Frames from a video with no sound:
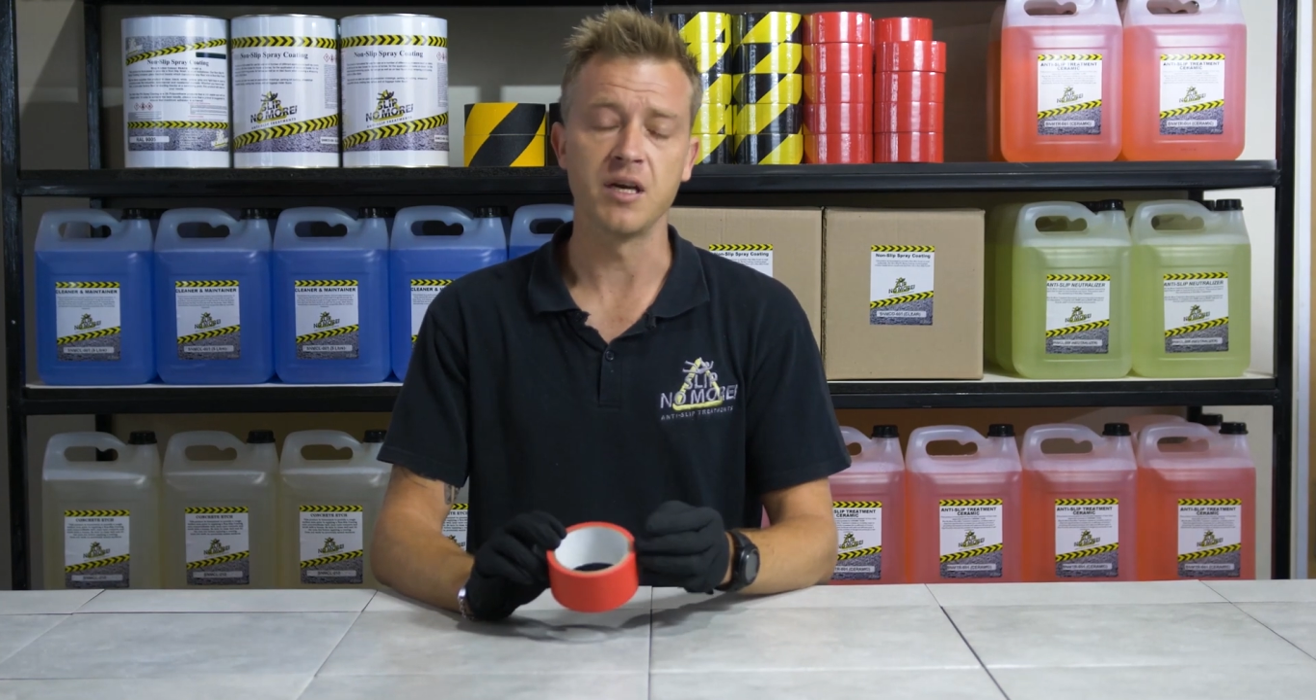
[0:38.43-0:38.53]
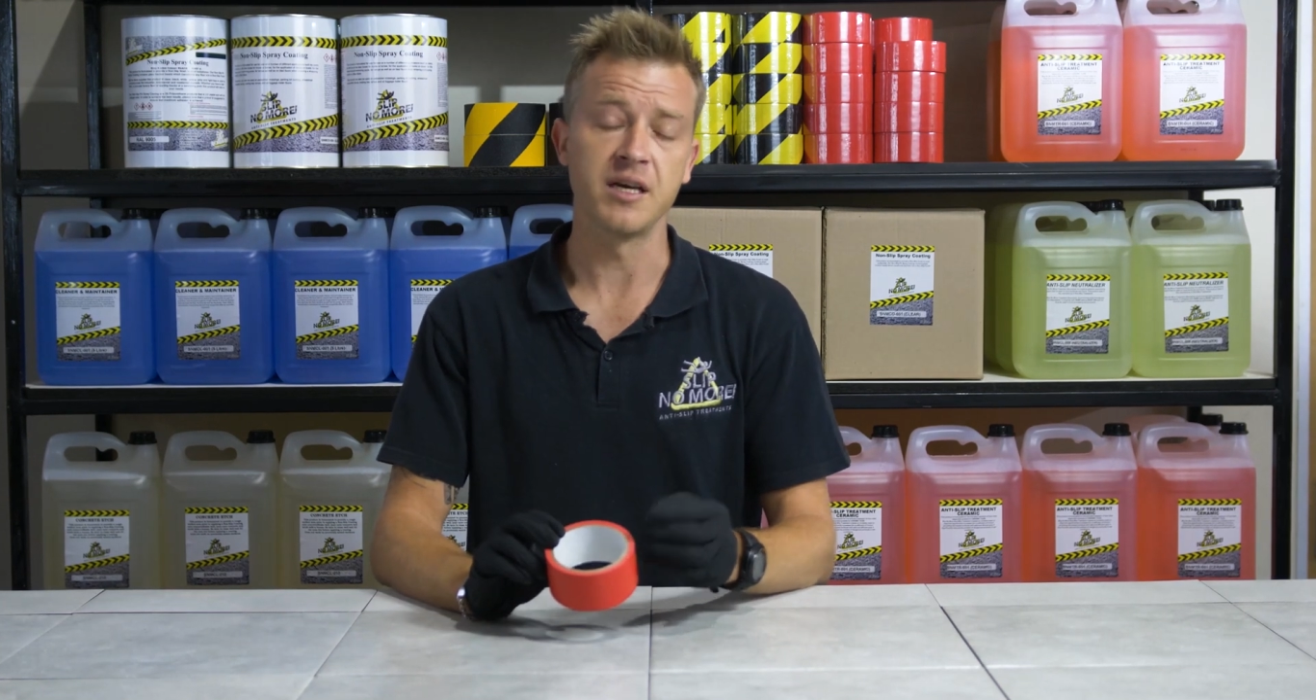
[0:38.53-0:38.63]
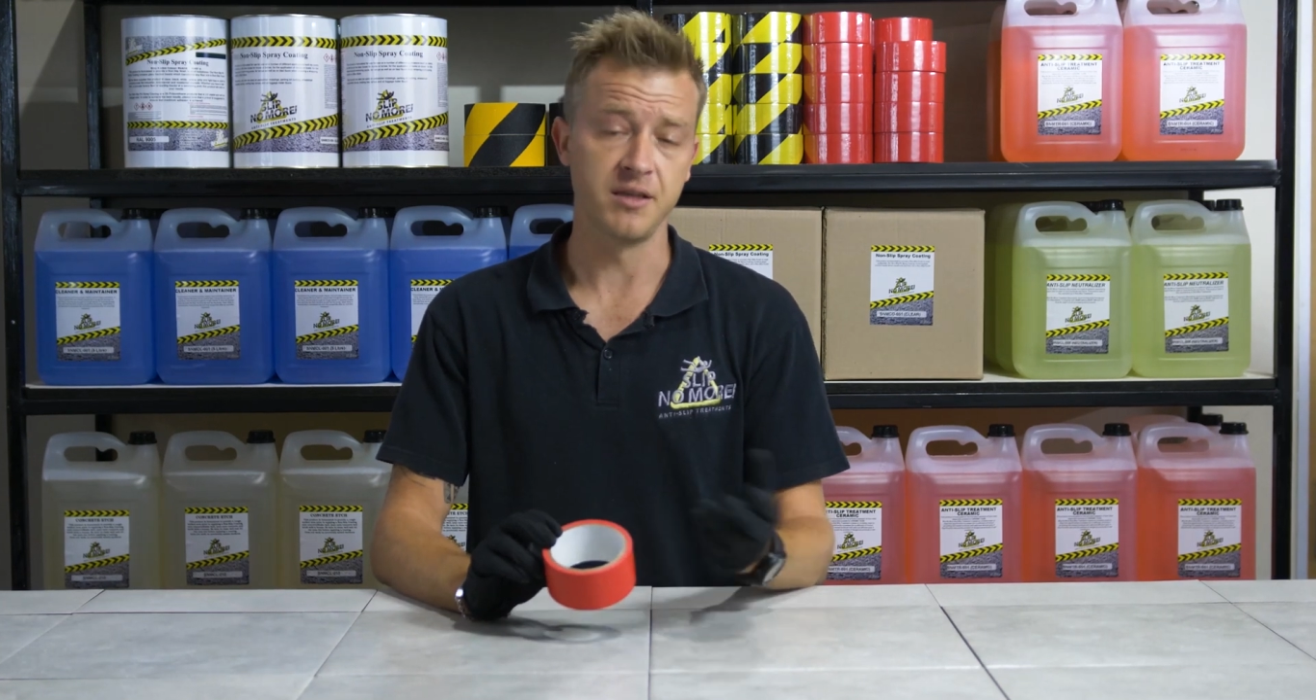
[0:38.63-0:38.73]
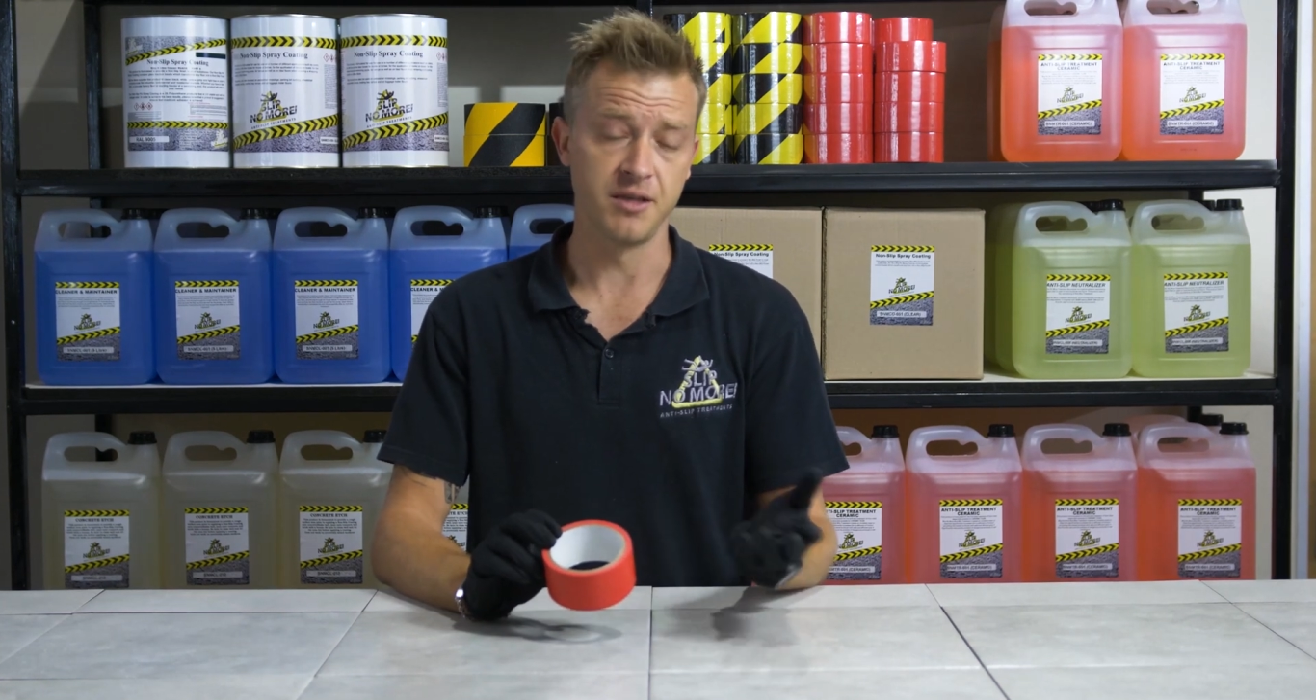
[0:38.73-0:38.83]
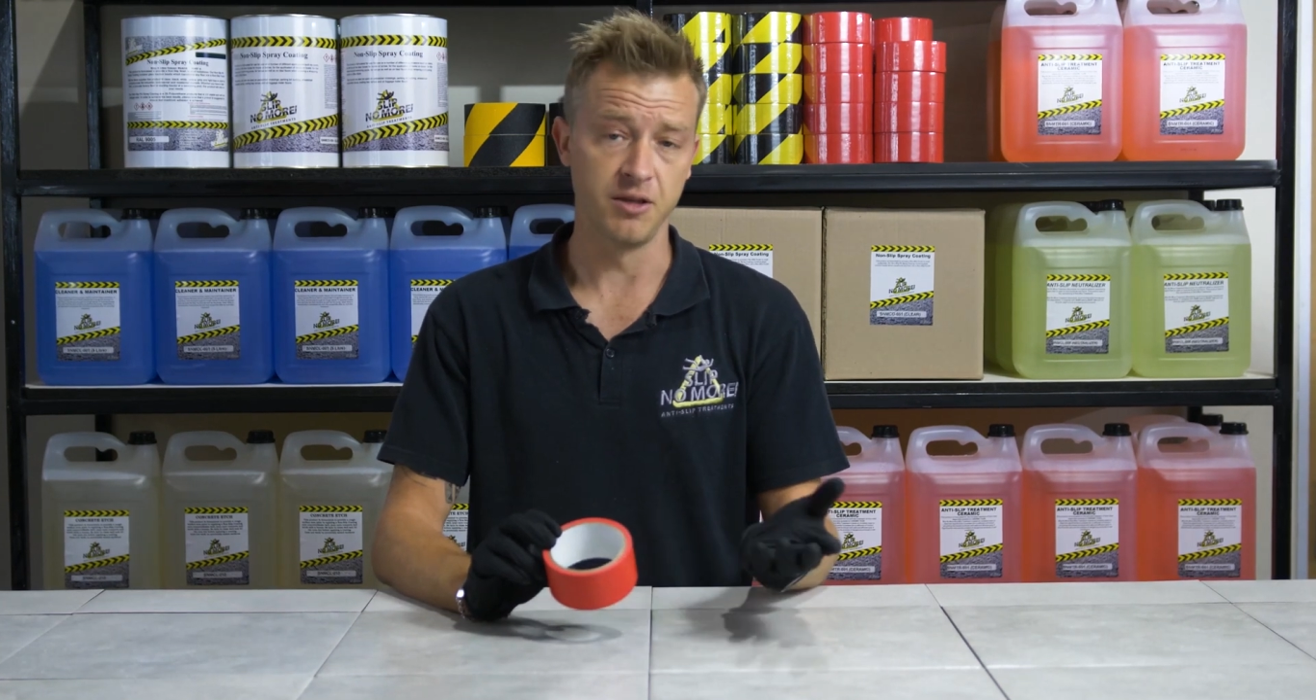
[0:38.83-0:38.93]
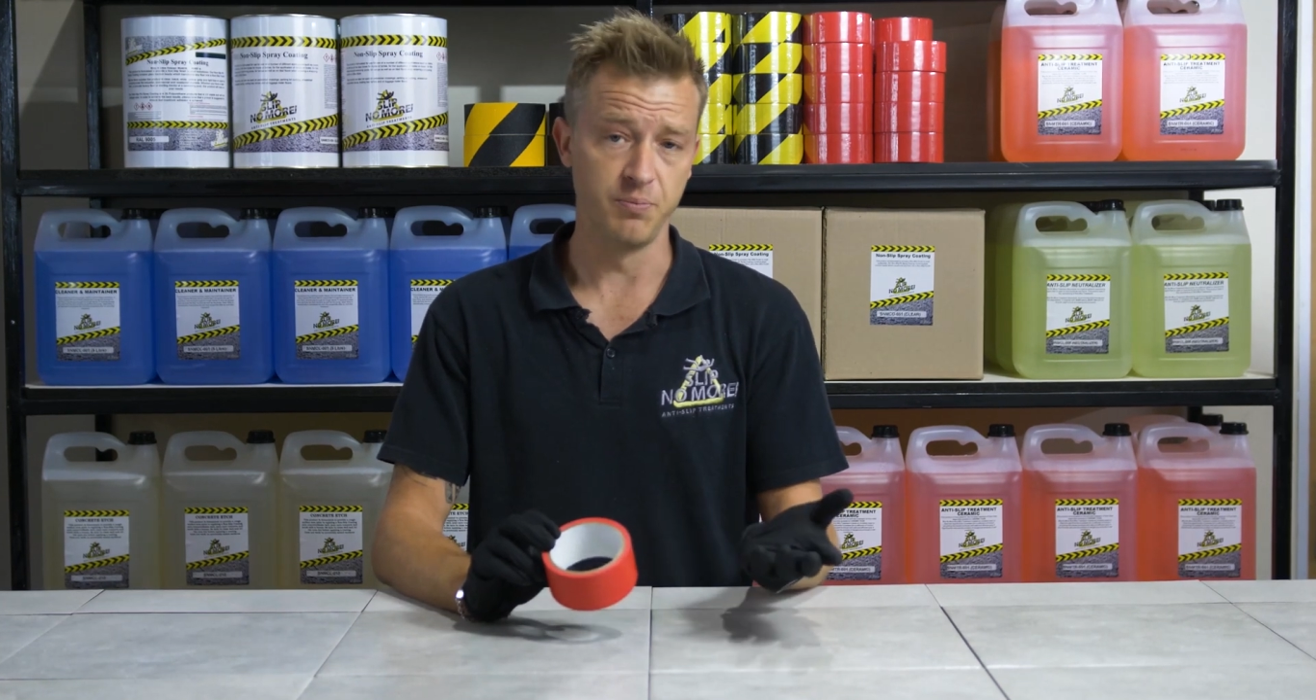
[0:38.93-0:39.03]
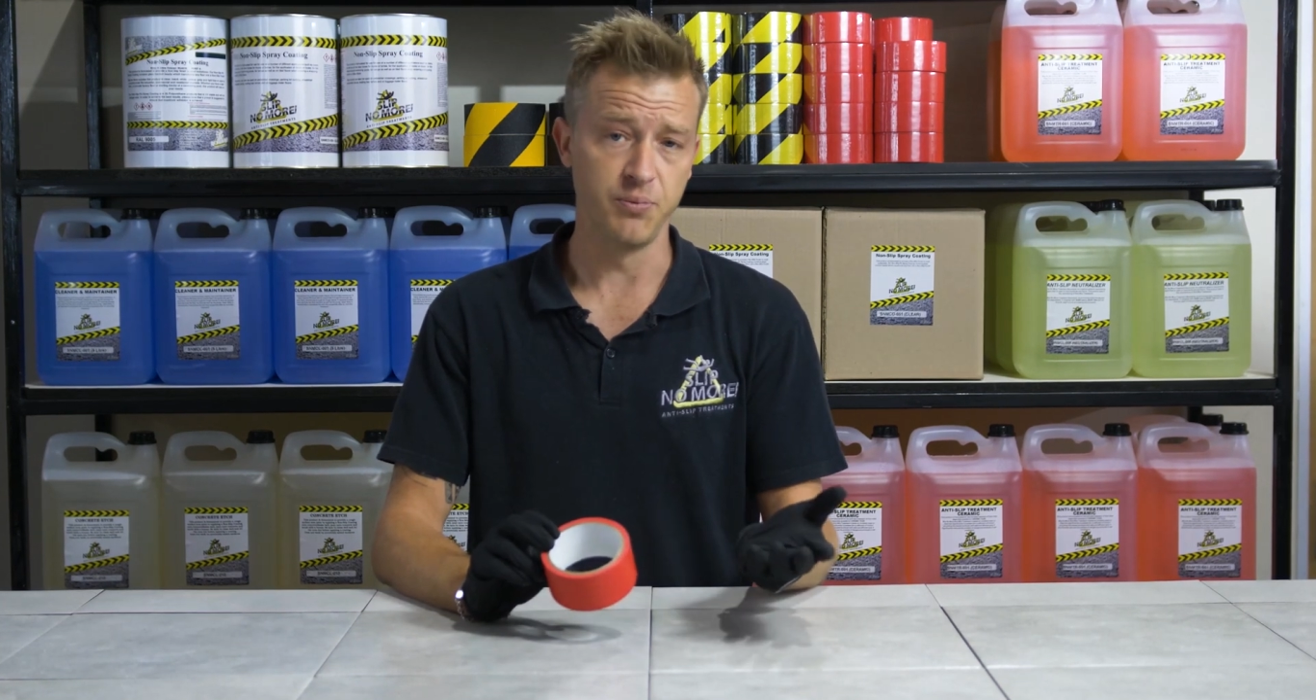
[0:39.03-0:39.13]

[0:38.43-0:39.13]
like at till